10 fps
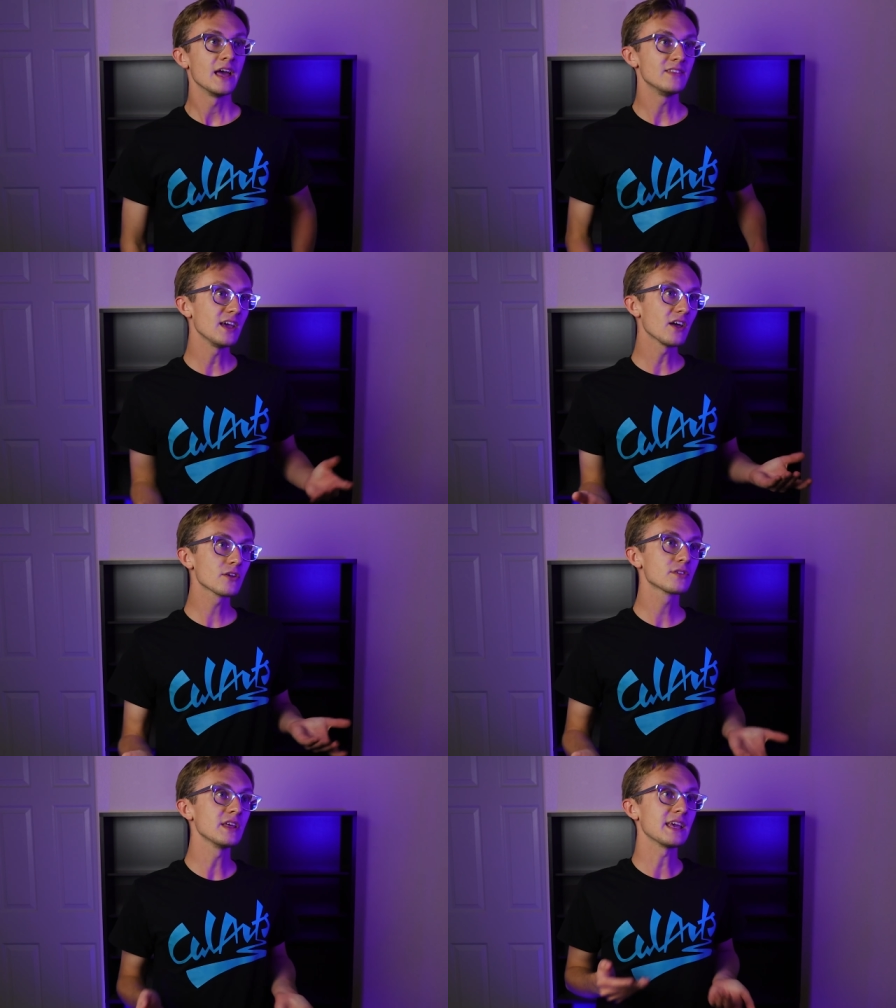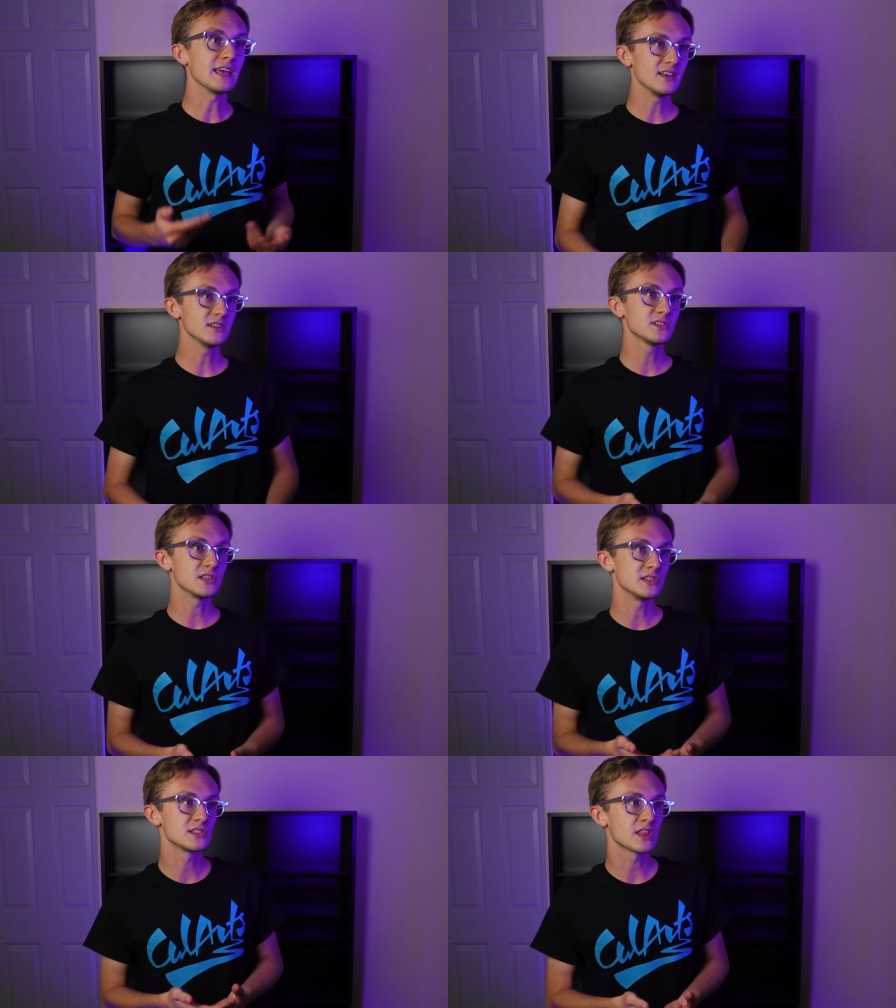And the other thing
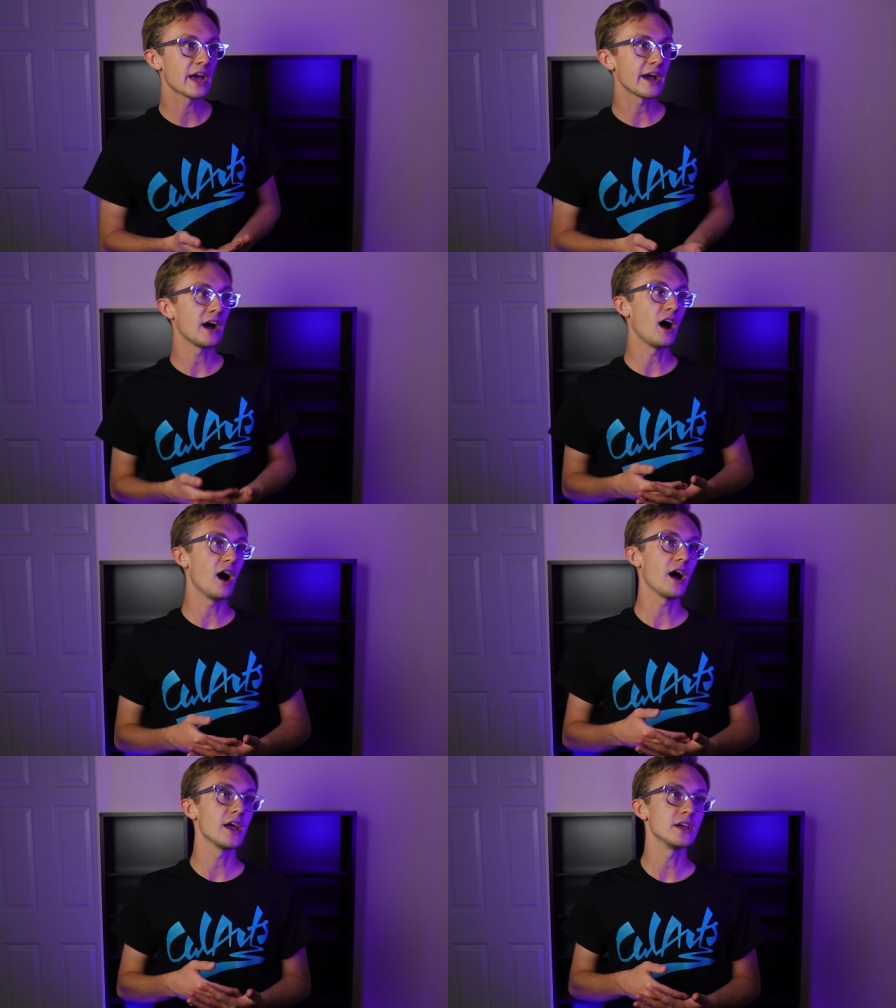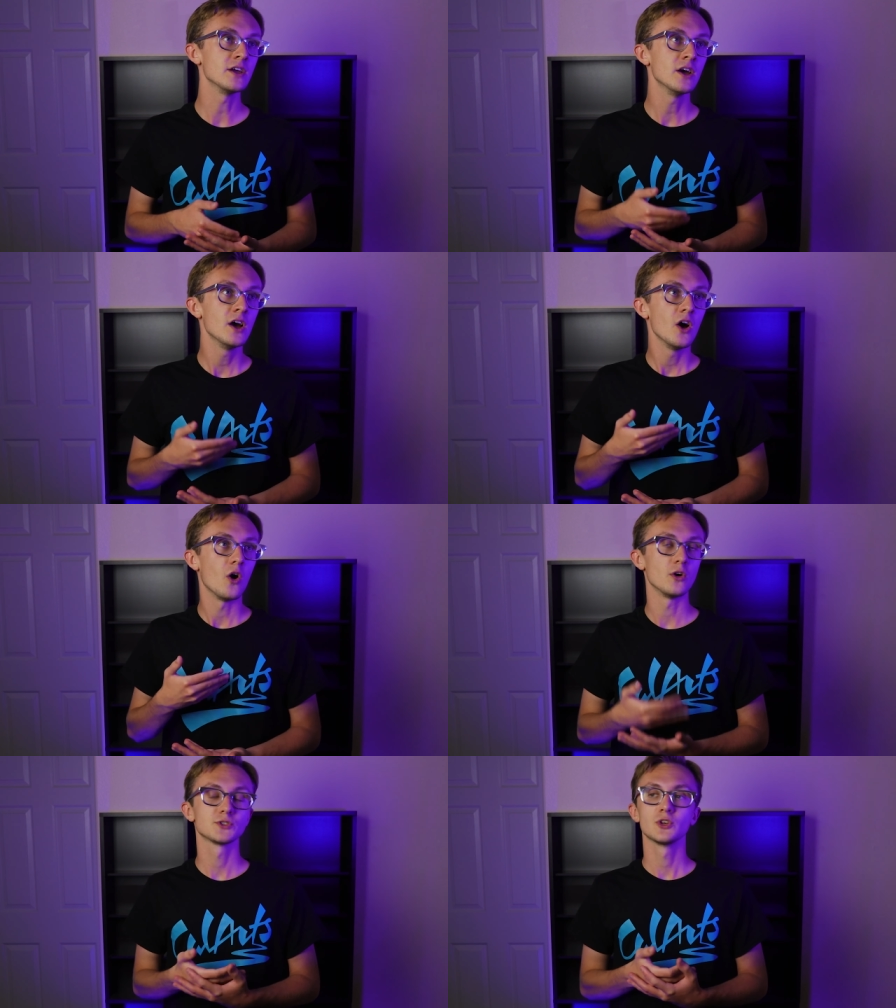is, is that I
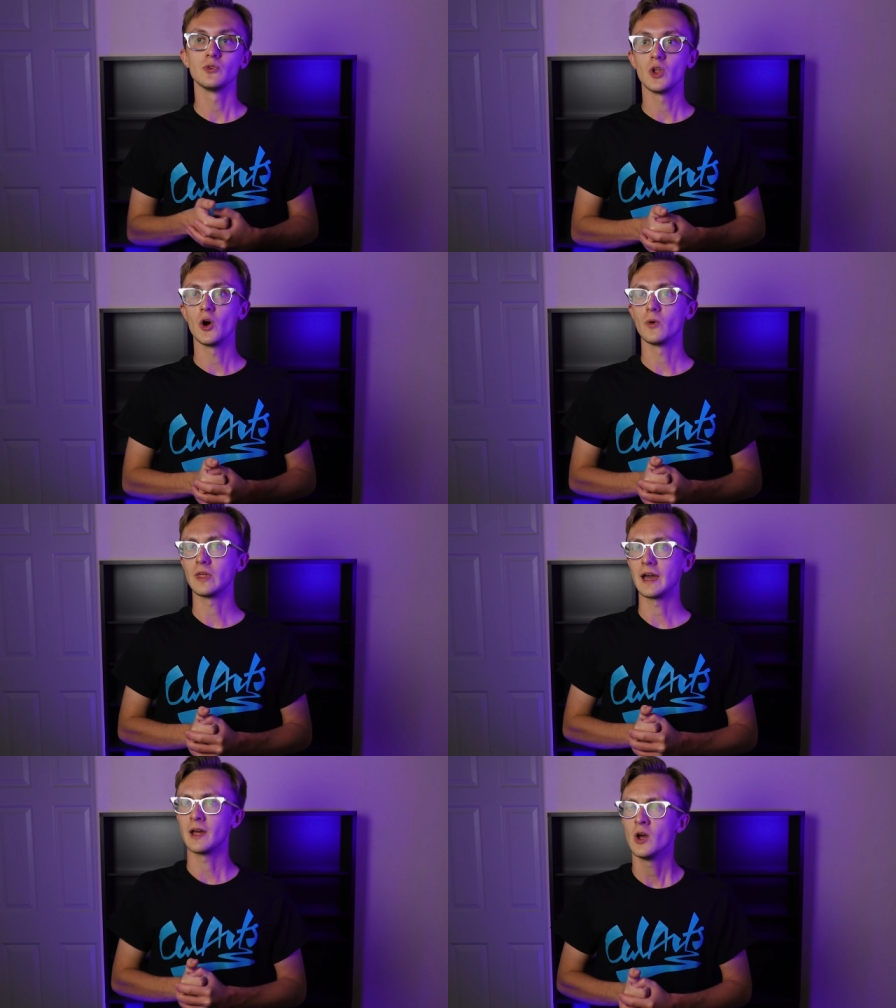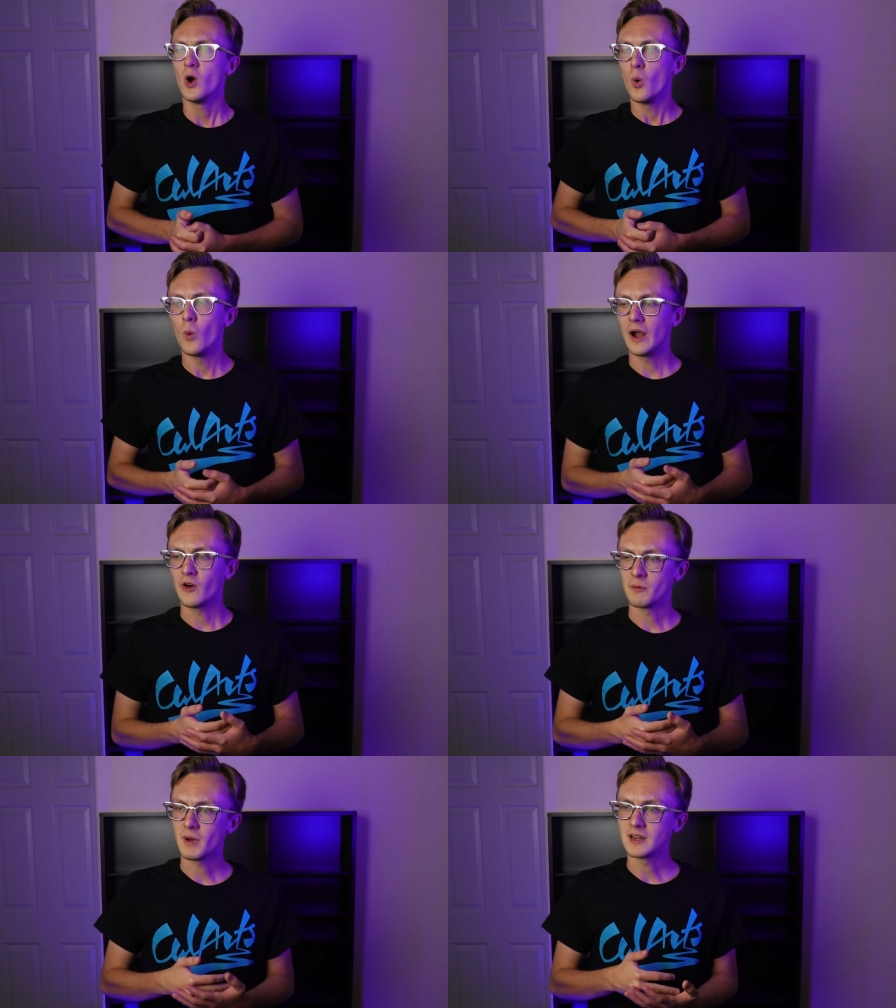also know that
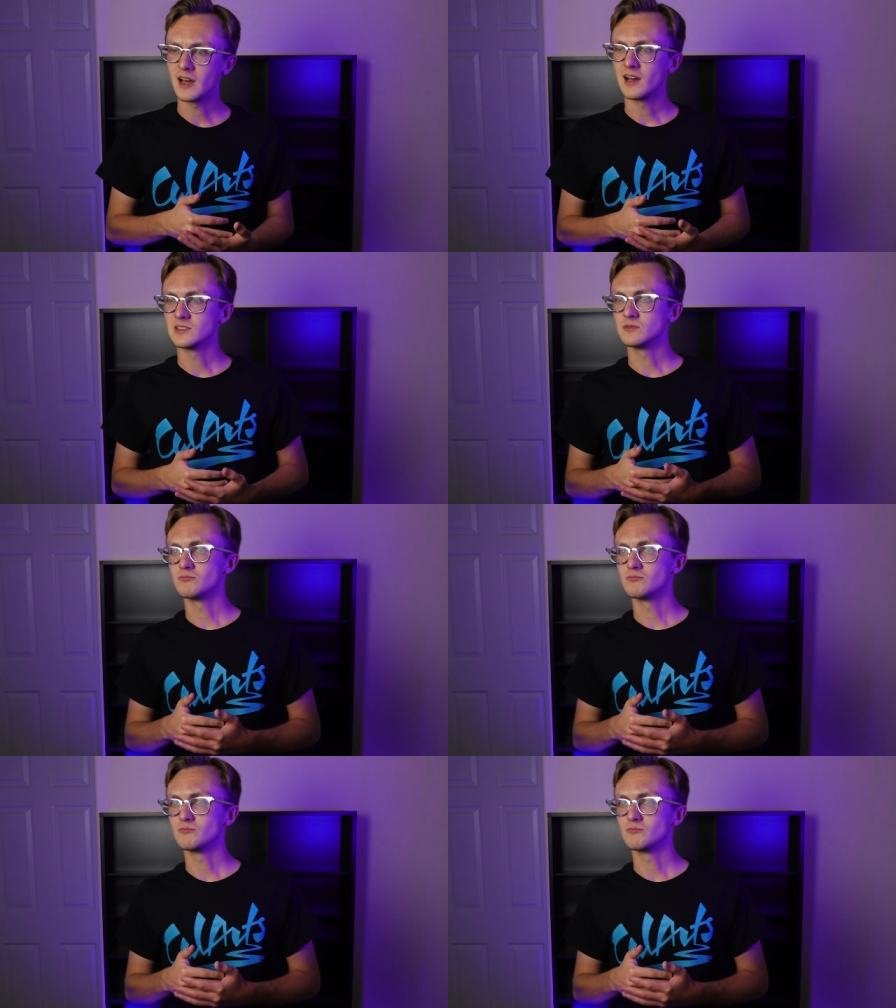while I might not